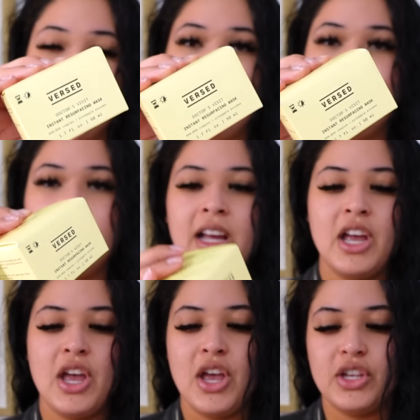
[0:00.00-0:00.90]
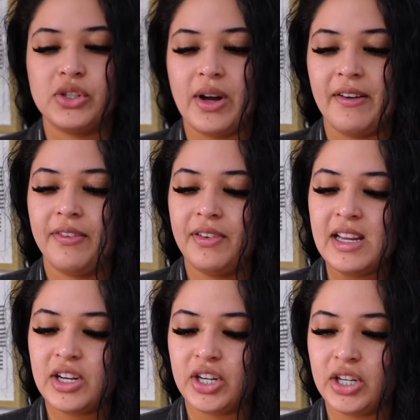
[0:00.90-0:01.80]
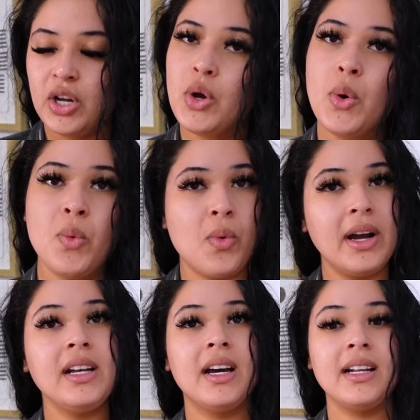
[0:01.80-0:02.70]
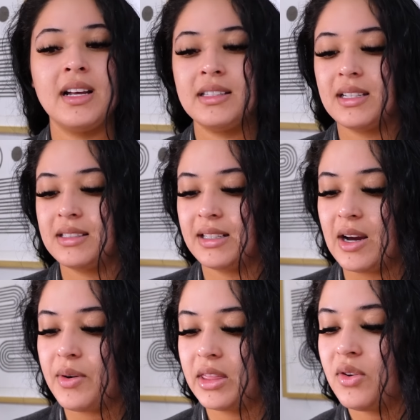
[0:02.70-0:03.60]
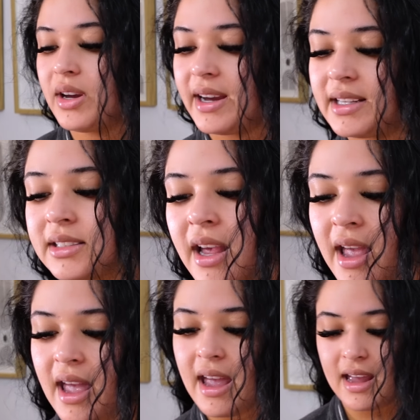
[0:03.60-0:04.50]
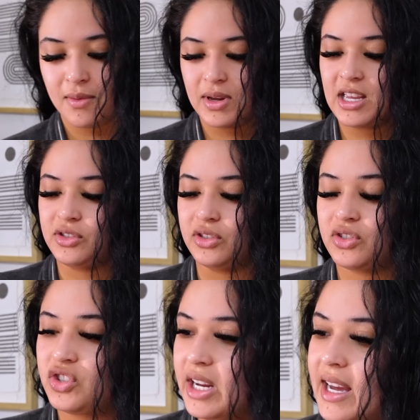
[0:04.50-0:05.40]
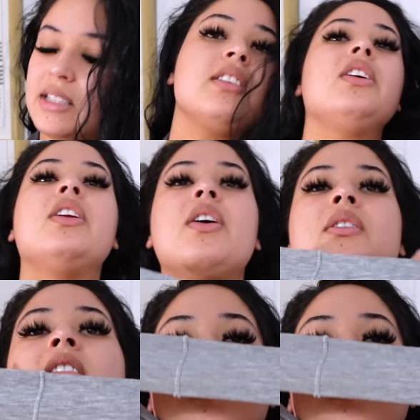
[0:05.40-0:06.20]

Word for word: about it, so I figured why not test it out with you guys and we can just chat, you know.